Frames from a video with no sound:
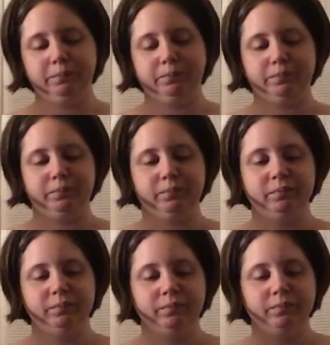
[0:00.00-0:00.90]

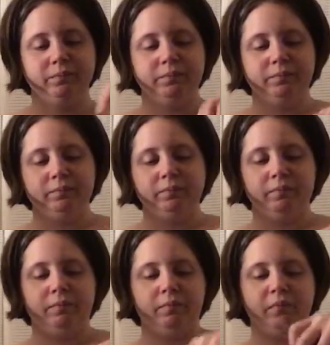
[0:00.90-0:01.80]

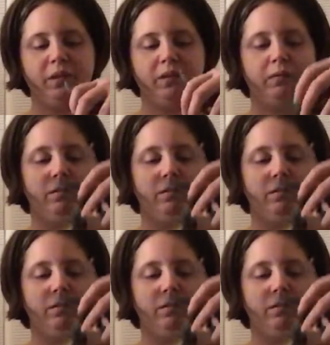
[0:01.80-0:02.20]
Nobody speaks.